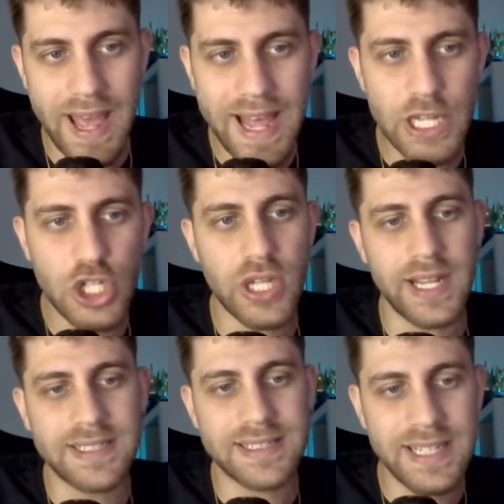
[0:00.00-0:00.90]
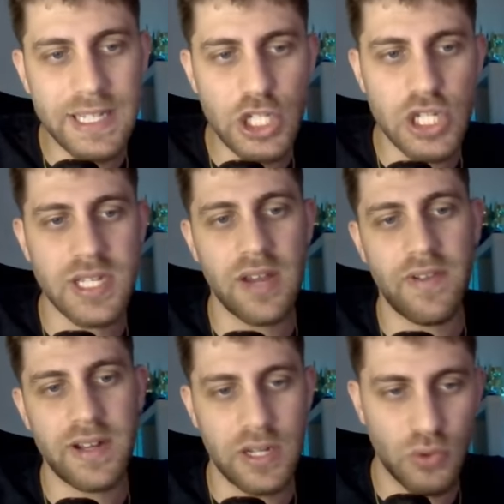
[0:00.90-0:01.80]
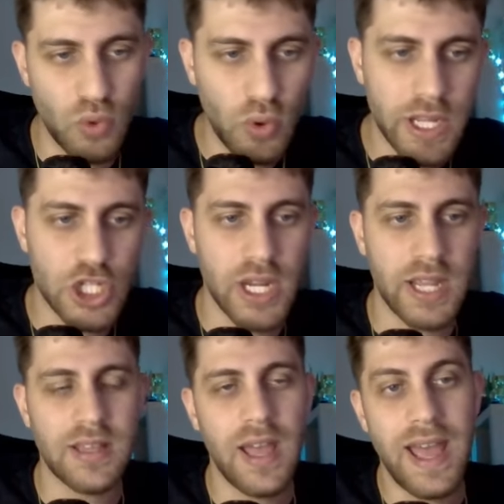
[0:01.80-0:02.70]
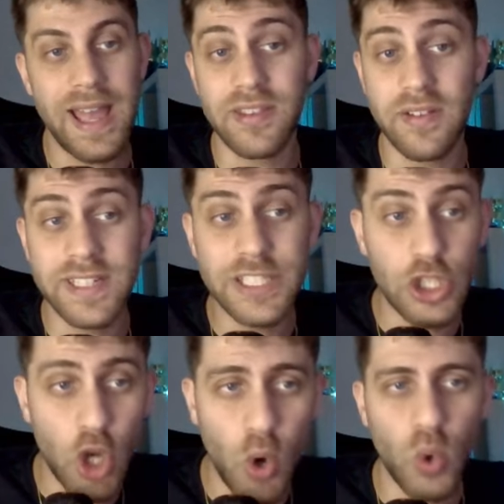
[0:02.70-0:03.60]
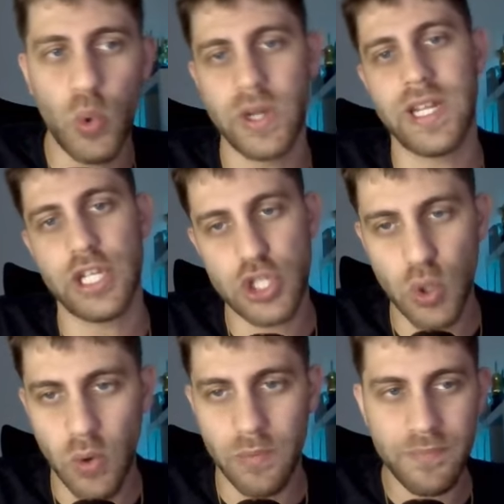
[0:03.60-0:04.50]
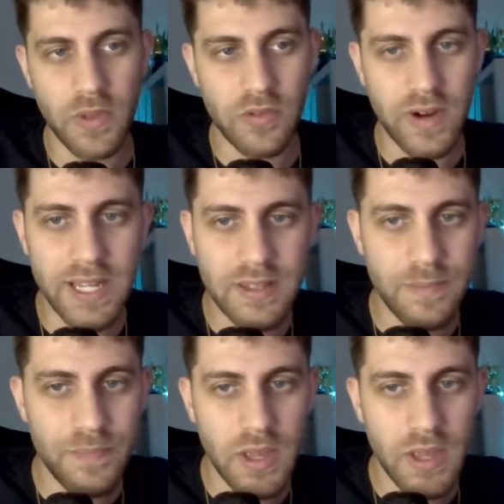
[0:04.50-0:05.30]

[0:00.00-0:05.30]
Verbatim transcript: h takes, king g7 and rook h8 and there is no queen h2, right?